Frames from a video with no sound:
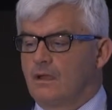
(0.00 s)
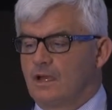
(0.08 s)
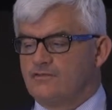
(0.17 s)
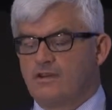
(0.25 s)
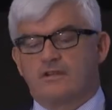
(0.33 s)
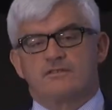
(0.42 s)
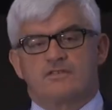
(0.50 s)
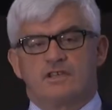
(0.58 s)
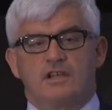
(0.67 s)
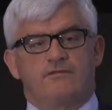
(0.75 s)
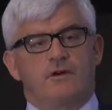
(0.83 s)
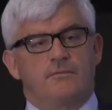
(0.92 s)
As you can
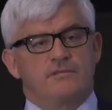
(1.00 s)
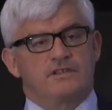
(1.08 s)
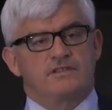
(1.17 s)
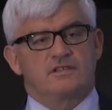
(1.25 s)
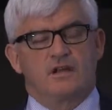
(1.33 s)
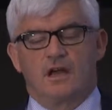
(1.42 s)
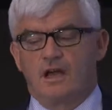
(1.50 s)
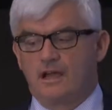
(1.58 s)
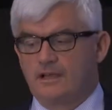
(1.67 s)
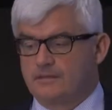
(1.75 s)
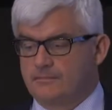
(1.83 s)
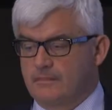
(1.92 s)
see from this
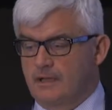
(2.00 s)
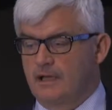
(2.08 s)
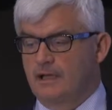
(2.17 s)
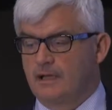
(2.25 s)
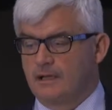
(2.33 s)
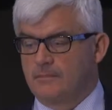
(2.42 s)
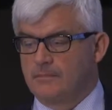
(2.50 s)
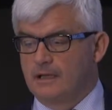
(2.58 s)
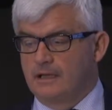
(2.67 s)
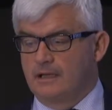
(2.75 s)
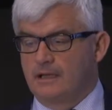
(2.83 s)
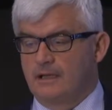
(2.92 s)
slide,
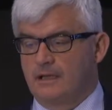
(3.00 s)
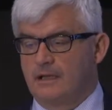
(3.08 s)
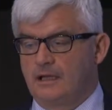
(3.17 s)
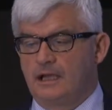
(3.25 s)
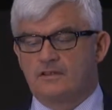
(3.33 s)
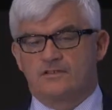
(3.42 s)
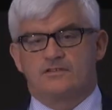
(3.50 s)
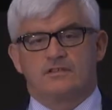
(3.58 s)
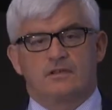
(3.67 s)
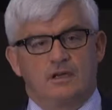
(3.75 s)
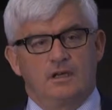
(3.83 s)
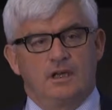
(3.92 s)

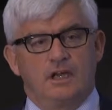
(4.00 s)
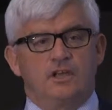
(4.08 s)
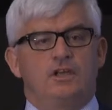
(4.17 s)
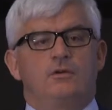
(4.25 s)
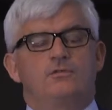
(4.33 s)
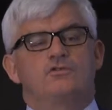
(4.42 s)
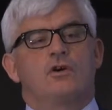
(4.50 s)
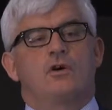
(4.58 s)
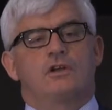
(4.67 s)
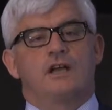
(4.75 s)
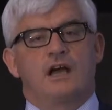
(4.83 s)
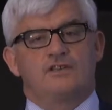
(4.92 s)
it's a huge
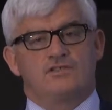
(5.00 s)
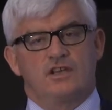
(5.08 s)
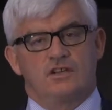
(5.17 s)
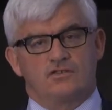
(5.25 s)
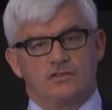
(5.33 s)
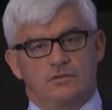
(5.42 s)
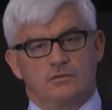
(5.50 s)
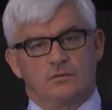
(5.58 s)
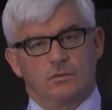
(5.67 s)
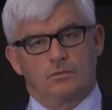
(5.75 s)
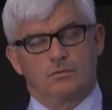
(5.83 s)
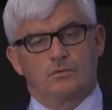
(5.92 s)

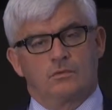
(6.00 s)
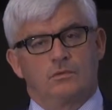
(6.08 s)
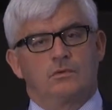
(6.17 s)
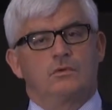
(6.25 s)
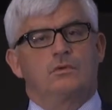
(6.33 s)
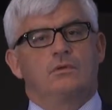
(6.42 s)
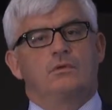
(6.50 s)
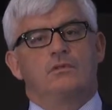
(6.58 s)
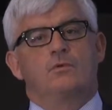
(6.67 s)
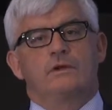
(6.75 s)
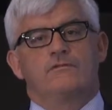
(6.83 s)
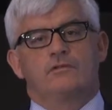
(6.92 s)
organisation
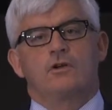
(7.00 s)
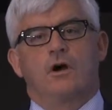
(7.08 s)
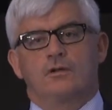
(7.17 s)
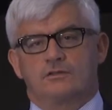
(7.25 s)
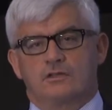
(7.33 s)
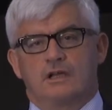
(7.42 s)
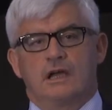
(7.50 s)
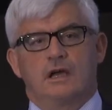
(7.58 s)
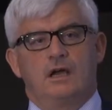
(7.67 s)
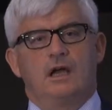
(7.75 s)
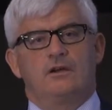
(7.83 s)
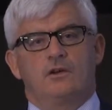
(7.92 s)
that we've got,
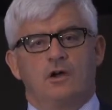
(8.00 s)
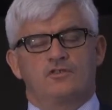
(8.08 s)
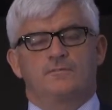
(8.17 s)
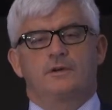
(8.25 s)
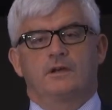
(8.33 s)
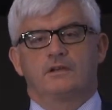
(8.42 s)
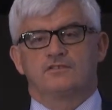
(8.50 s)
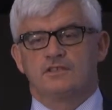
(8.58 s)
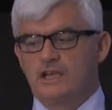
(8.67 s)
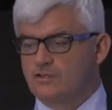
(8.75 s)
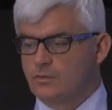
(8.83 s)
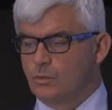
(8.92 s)
and hospitals
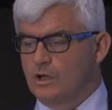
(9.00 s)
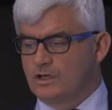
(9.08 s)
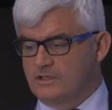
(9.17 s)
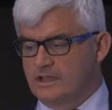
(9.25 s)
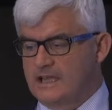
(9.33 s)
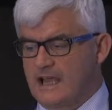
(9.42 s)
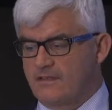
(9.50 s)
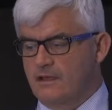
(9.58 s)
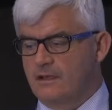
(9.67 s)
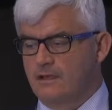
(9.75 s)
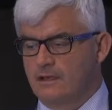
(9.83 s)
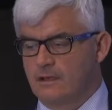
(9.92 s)
need to work
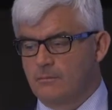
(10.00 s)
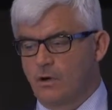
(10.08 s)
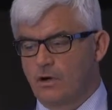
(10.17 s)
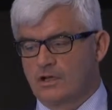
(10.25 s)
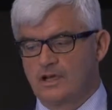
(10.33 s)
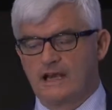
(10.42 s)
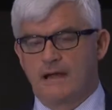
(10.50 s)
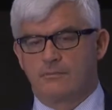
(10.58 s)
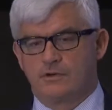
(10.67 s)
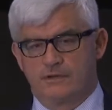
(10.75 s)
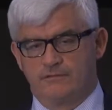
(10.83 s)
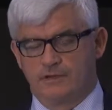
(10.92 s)
together more
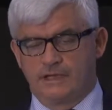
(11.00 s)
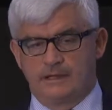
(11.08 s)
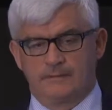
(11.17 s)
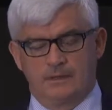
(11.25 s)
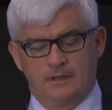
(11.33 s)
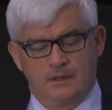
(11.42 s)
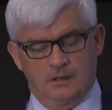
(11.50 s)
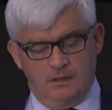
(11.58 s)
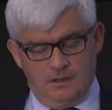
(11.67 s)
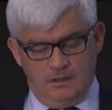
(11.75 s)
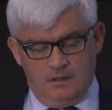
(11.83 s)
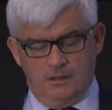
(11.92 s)
collaboratively.
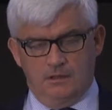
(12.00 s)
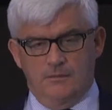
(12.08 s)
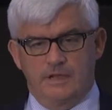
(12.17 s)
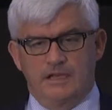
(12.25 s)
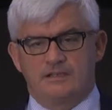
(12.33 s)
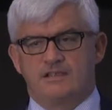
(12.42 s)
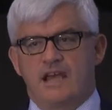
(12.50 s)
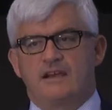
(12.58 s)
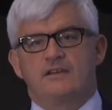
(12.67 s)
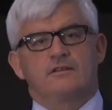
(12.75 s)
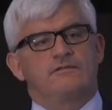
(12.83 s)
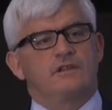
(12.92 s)
The main
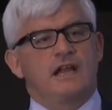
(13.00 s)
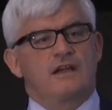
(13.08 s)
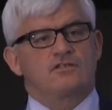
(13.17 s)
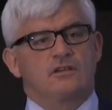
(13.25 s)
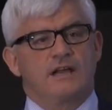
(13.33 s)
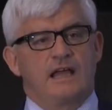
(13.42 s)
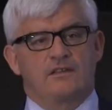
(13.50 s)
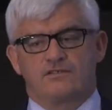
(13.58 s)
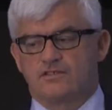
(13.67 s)
tenet of the National Health